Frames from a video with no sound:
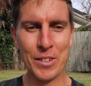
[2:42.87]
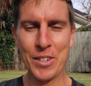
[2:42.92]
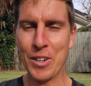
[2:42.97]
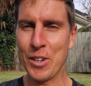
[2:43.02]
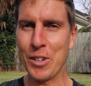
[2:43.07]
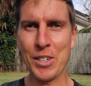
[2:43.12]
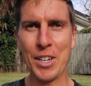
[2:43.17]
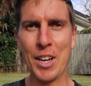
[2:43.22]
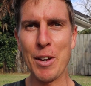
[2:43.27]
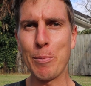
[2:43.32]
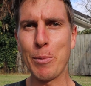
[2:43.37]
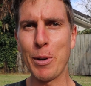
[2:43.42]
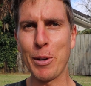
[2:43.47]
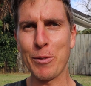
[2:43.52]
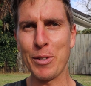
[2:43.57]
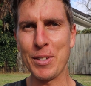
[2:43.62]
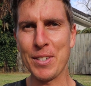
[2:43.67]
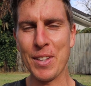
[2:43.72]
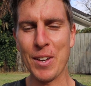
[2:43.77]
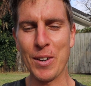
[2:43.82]
Don't usually have
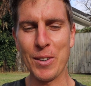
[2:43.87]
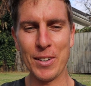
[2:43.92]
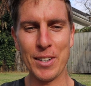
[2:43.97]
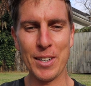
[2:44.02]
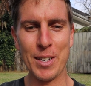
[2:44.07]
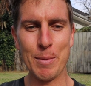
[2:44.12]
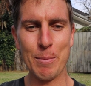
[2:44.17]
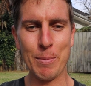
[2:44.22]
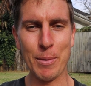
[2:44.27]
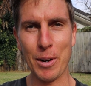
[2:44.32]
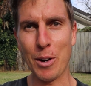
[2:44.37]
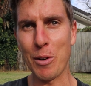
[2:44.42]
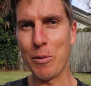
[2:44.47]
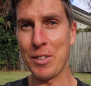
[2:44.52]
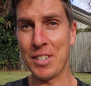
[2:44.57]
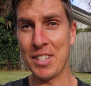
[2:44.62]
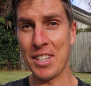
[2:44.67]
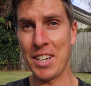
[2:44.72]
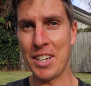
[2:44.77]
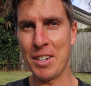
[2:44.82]
breakfast that early, but
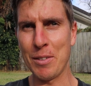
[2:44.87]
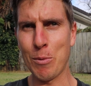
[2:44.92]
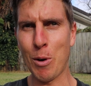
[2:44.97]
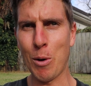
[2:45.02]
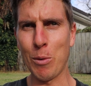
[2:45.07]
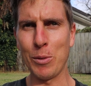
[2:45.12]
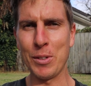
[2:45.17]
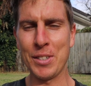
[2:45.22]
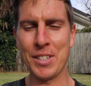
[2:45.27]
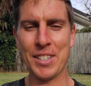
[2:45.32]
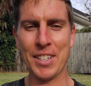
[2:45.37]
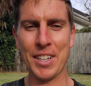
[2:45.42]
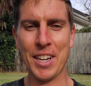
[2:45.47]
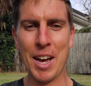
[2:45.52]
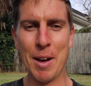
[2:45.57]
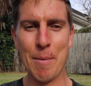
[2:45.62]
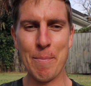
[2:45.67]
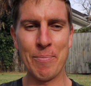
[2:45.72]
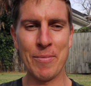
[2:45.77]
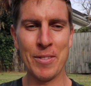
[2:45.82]
obviously what was to
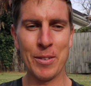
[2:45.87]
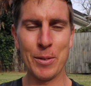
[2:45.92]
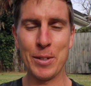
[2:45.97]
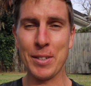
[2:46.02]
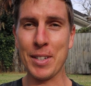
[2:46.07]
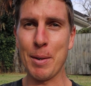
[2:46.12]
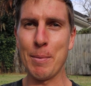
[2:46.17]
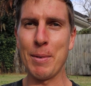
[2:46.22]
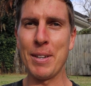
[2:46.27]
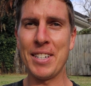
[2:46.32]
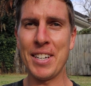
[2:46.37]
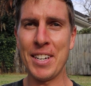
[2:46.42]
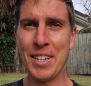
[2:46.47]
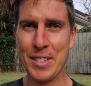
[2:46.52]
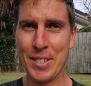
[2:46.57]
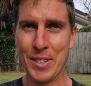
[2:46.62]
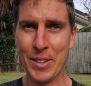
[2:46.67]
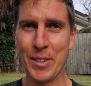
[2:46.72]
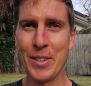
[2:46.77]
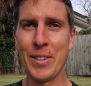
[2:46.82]
come was going to be
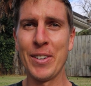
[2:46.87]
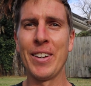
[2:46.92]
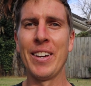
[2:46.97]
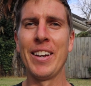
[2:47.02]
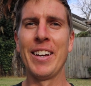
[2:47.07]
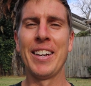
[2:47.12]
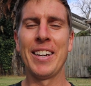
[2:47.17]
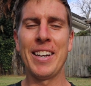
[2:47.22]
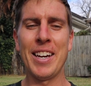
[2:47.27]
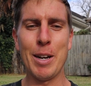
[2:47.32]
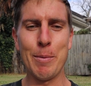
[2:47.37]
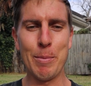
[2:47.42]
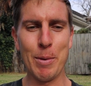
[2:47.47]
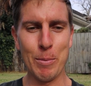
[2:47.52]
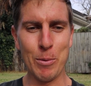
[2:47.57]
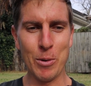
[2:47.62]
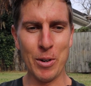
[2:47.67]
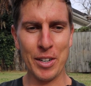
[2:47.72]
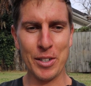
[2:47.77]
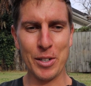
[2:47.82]
intense, so had a
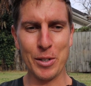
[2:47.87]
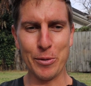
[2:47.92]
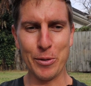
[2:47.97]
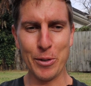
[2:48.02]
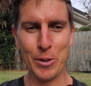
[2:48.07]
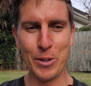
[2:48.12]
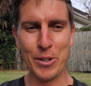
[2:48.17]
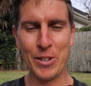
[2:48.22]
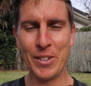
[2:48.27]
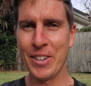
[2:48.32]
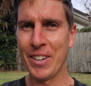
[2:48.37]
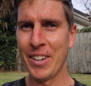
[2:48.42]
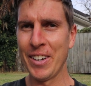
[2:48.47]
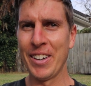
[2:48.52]
bit more extra food.